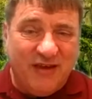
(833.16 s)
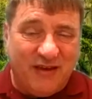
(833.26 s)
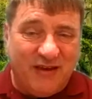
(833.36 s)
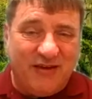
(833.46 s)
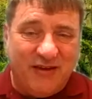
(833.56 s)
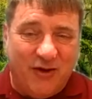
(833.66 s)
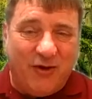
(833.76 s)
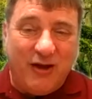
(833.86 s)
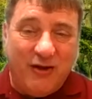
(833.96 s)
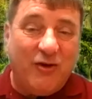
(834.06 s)
And
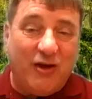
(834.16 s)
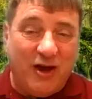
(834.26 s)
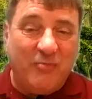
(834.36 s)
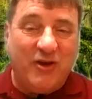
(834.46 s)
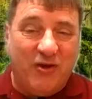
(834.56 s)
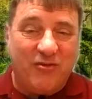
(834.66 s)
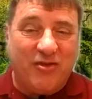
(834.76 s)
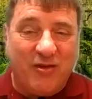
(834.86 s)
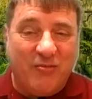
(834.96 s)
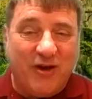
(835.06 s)
I'm knowing
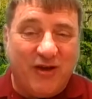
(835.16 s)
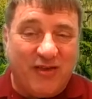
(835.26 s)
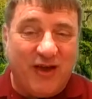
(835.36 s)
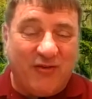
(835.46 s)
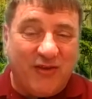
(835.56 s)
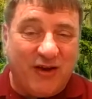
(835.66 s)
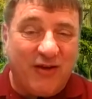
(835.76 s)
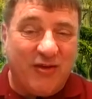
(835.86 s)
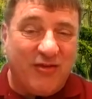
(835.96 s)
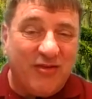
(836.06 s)
somebody's out
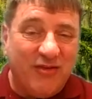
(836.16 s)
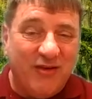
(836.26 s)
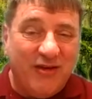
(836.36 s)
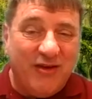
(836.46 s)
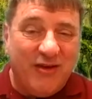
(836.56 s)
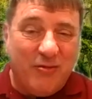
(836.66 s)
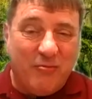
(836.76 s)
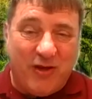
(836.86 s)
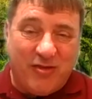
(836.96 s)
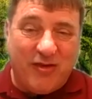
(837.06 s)
there because
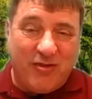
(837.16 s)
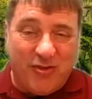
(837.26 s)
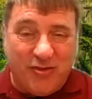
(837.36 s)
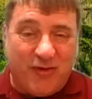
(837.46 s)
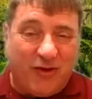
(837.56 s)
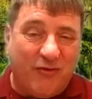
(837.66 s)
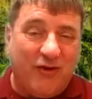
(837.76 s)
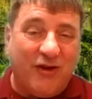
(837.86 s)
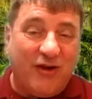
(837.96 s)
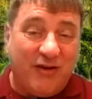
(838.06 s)
my senses are
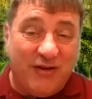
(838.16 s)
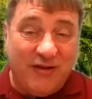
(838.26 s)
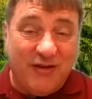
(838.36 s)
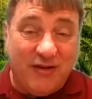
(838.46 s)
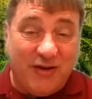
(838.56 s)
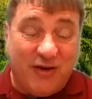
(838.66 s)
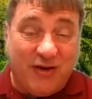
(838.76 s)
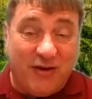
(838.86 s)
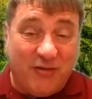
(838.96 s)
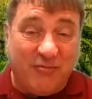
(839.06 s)
alert.
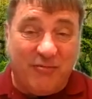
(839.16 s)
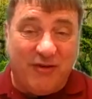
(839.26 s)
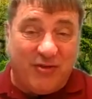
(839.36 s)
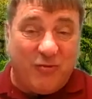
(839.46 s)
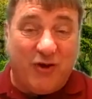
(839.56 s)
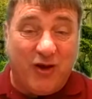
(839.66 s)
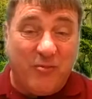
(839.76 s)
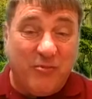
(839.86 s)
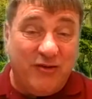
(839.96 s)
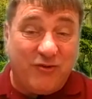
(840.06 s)
It's what
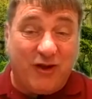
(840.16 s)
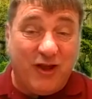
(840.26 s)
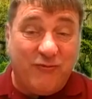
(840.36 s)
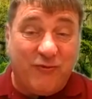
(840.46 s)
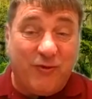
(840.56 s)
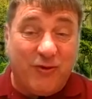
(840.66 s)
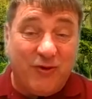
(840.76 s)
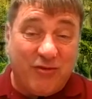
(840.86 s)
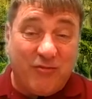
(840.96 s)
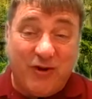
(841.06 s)
I've been trained for.
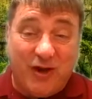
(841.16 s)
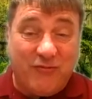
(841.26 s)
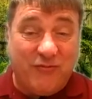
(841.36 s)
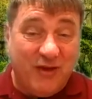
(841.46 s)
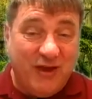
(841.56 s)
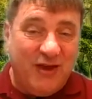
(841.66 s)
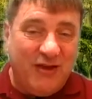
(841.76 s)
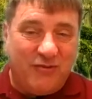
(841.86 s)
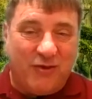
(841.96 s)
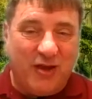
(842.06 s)
It's what I've
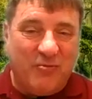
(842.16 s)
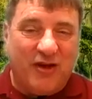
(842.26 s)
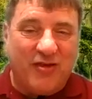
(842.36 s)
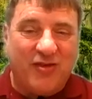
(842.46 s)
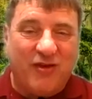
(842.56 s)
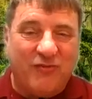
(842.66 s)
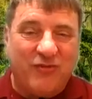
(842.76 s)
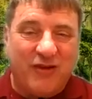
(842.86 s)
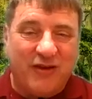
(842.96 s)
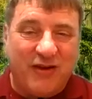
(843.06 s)
trained myself
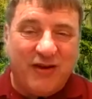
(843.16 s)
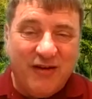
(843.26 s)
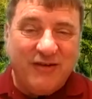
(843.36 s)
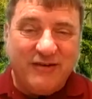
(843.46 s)
to hear.